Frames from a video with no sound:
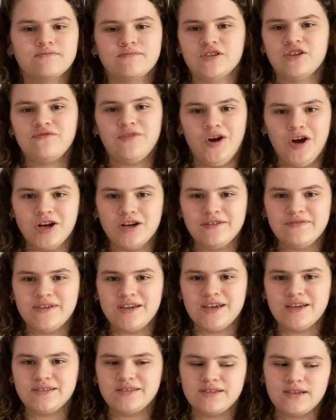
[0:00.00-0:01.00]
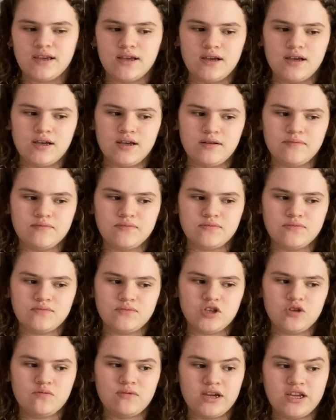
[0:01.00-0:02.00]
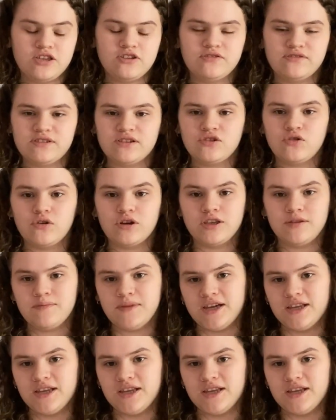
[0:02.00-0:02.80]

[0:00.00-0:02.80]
you've heard of it. You might use it or you might